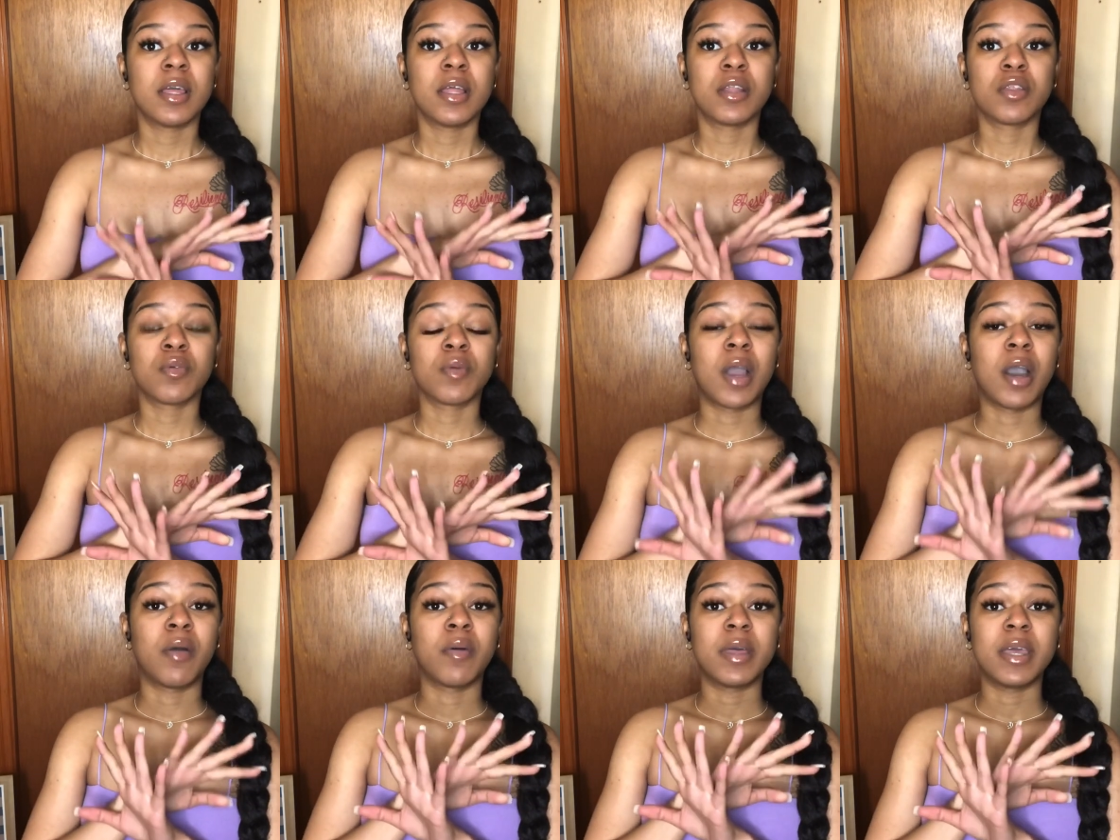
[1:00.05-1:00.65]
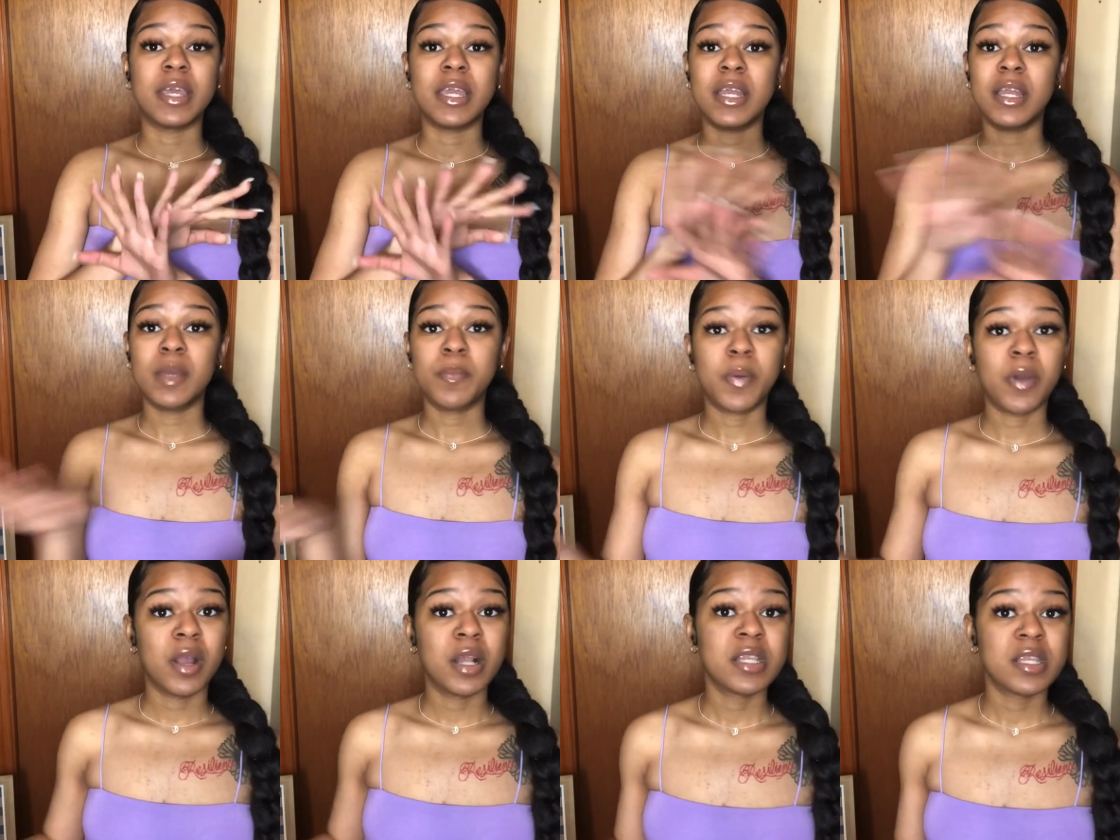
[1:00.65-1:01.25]
throughout any
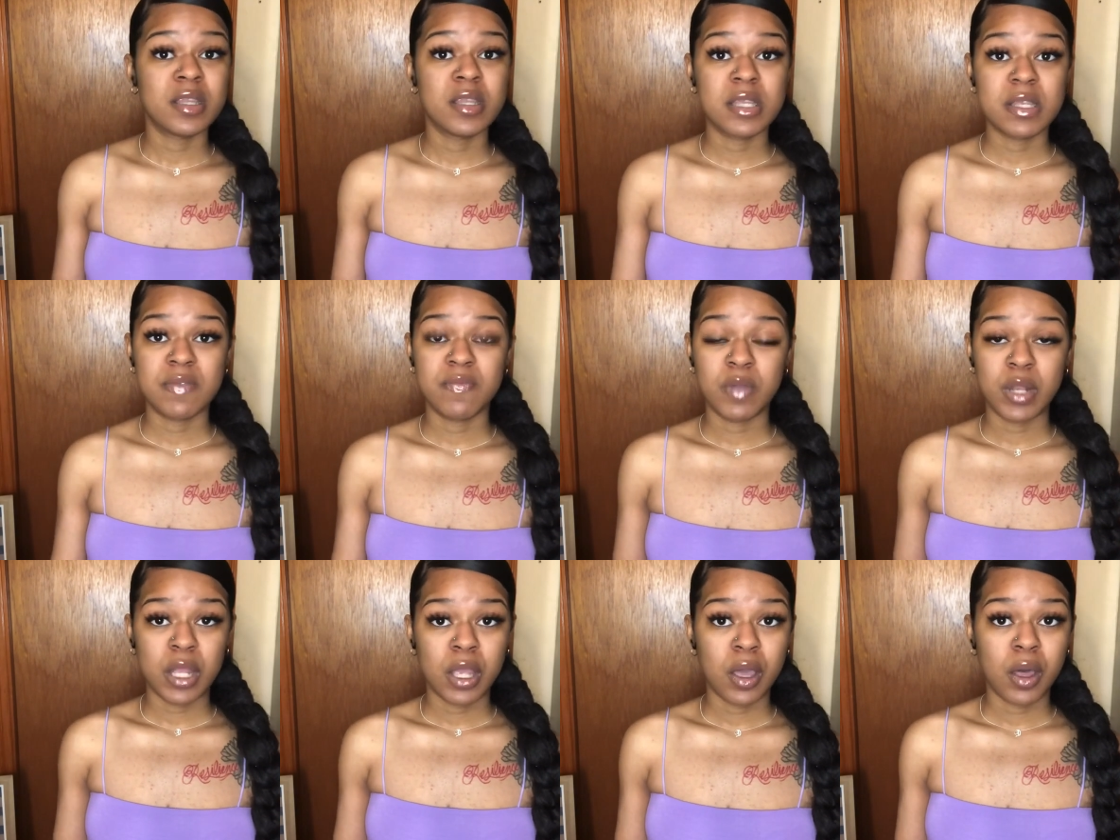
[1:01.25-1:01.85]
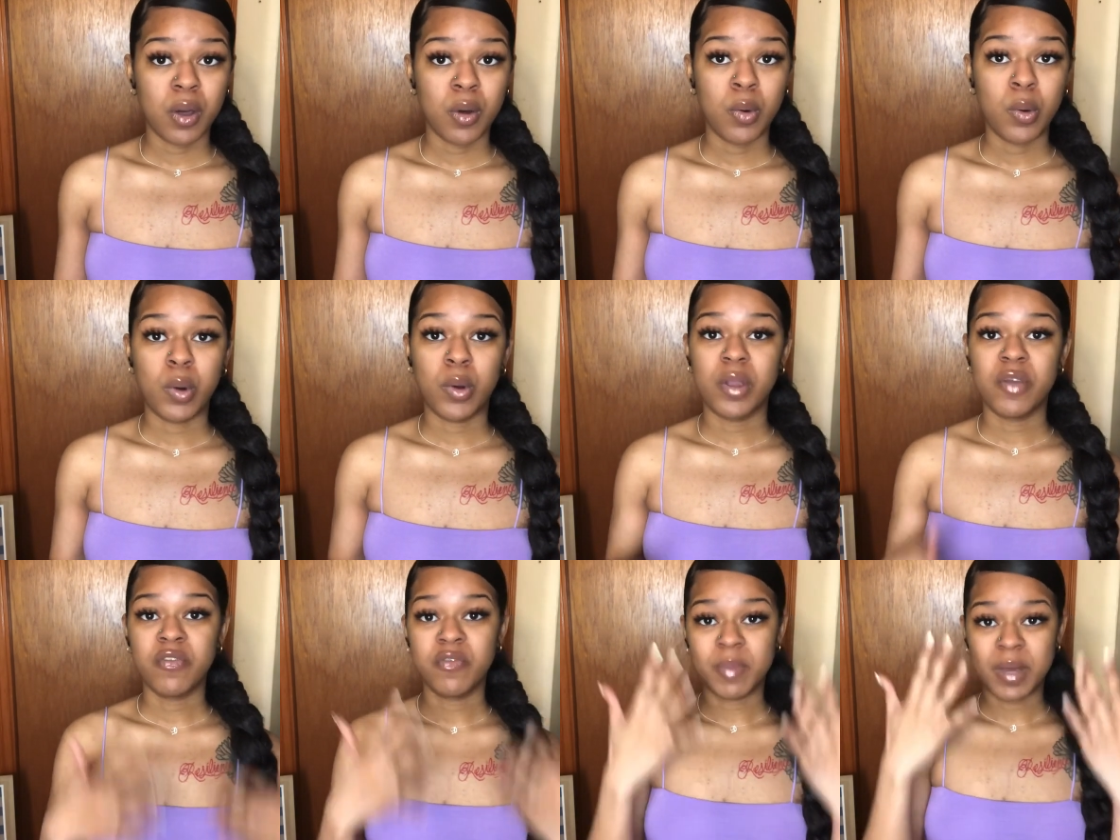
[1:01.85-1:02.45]
parts of this video or
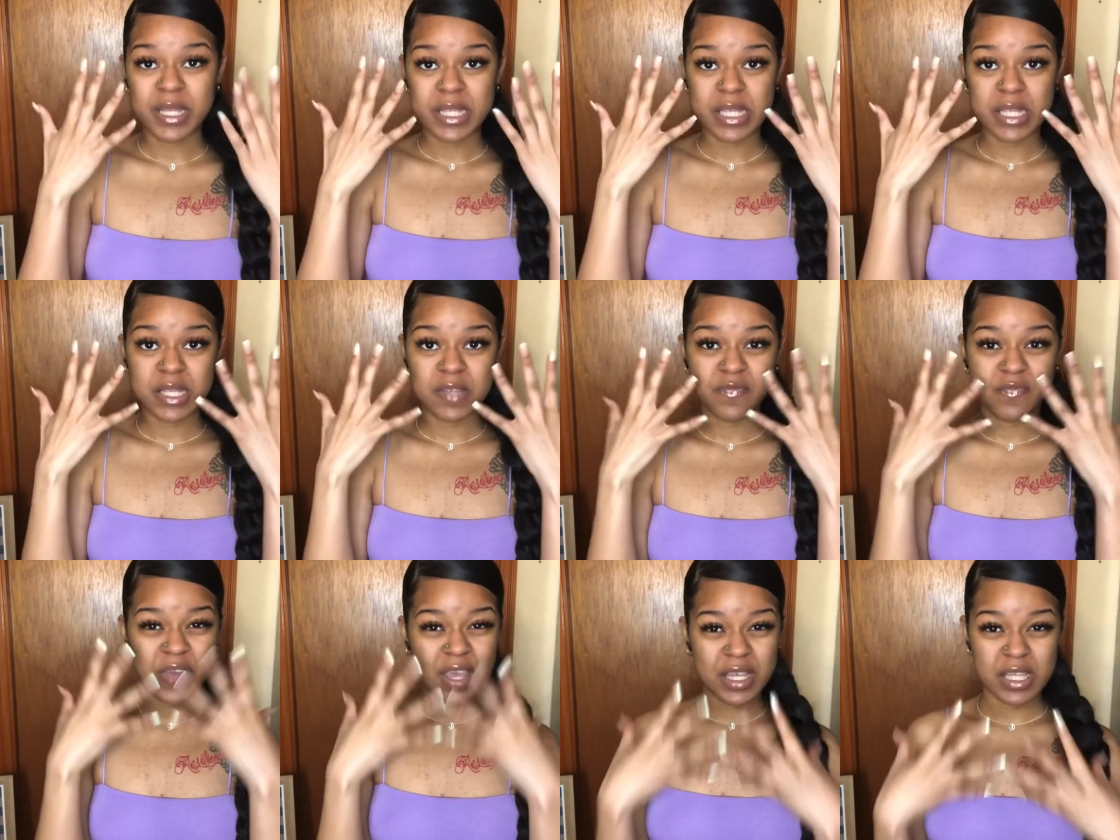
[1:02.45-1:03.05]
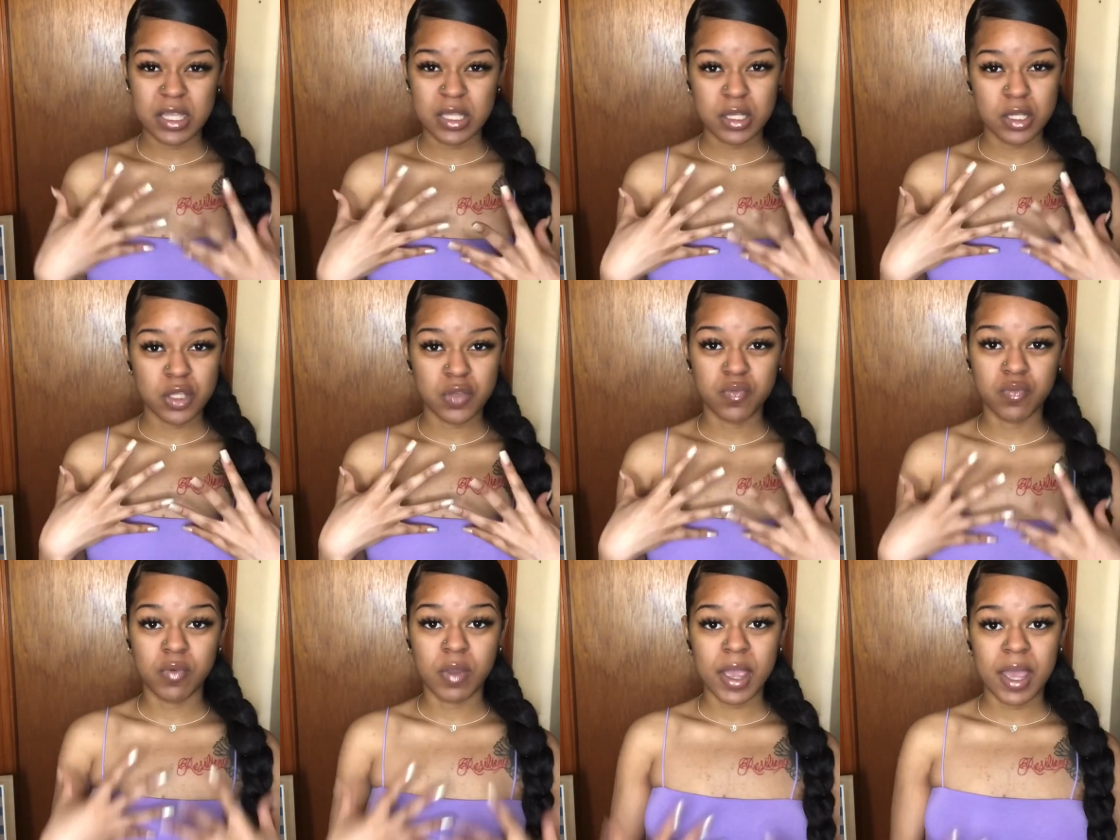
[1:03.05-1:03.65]
if my face looks
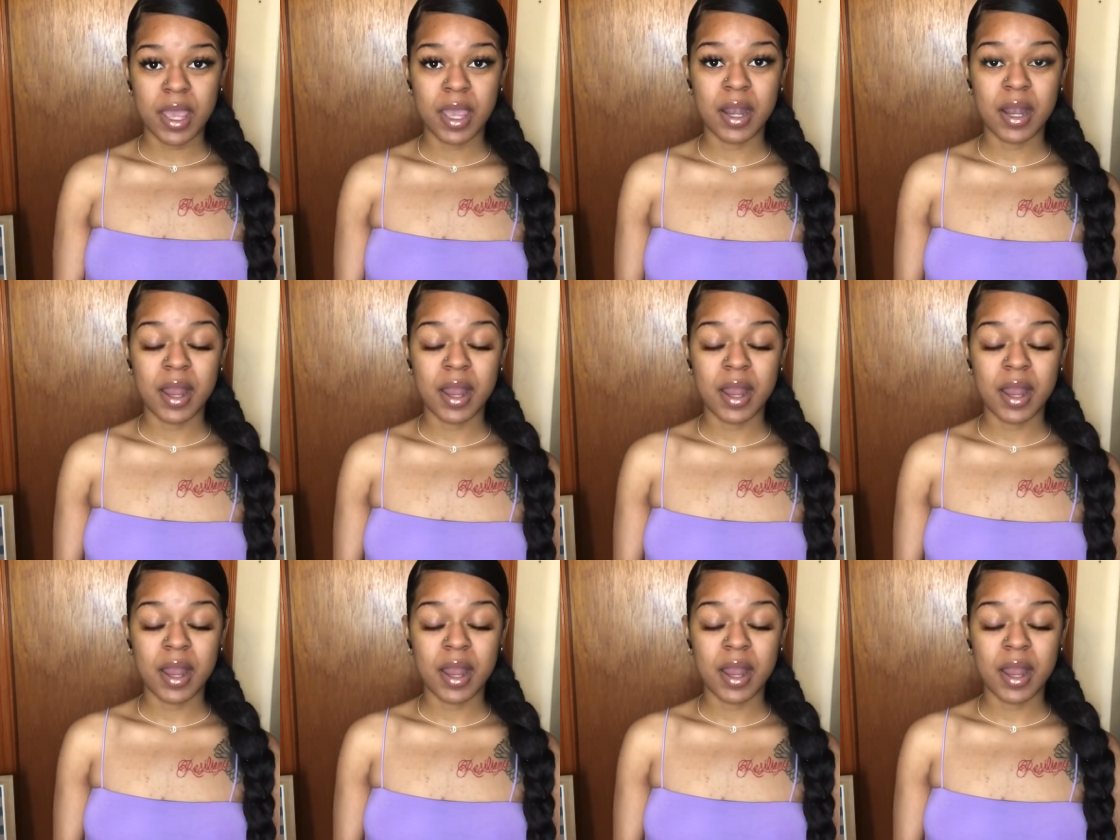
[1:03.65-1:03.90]
red,